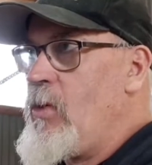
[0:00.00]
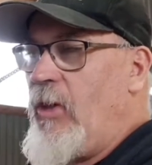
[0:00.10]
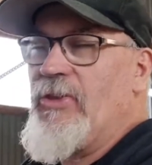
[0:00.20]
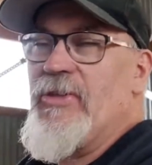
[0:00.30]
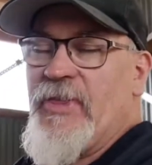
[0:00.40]

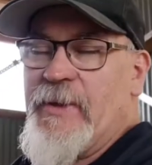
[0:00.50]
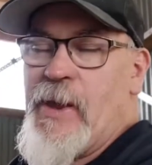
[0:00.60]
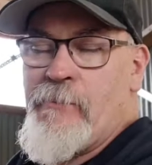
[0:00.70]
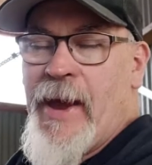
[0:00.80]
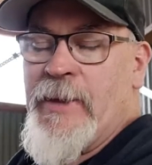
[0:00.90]
I did think
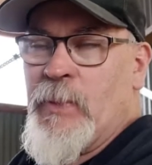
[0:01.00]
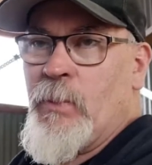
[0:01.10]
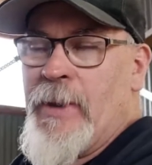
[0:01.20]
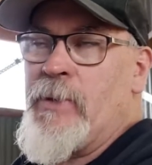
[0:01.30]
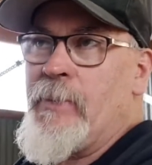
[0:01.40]
about may,
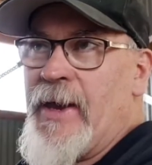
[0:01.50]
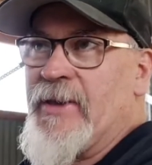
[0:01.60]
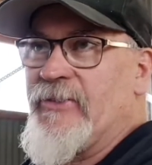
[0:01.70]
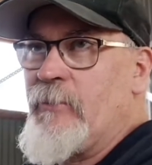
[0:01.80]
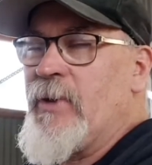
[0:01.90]
maybe
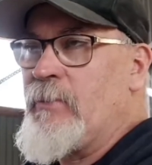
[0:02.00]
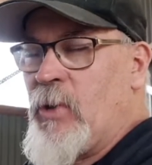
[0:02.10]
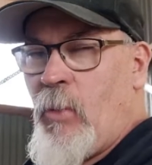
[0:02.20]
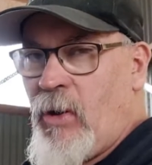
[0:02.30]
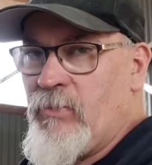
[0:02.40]
making something, but
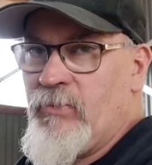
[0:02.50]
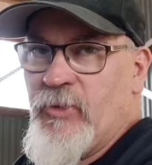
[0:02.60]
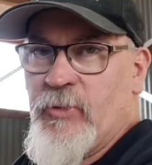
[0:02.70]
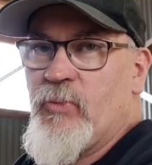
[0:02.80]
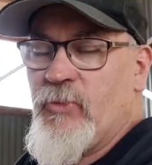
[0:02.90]
I might
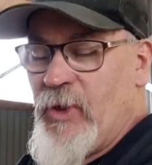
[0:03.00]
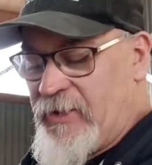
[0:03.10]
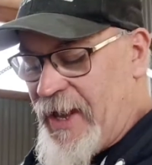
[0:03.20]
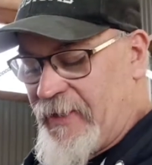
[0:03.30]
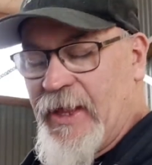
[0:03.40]
just
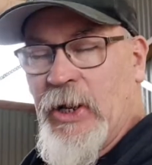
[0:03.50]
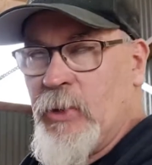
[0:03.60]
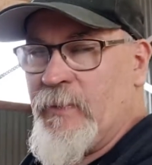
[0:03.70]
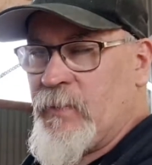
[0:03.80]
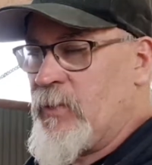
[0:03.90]
take that a little
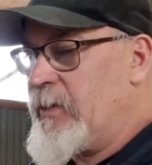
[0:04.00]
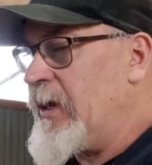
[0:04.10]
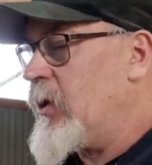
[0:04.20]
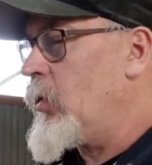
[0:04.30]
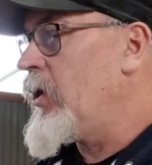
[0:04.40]
bit further
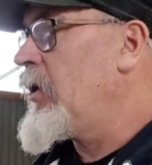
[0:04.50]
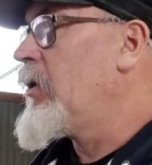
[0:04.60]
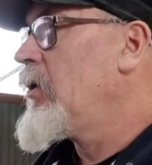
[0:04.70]
down the line.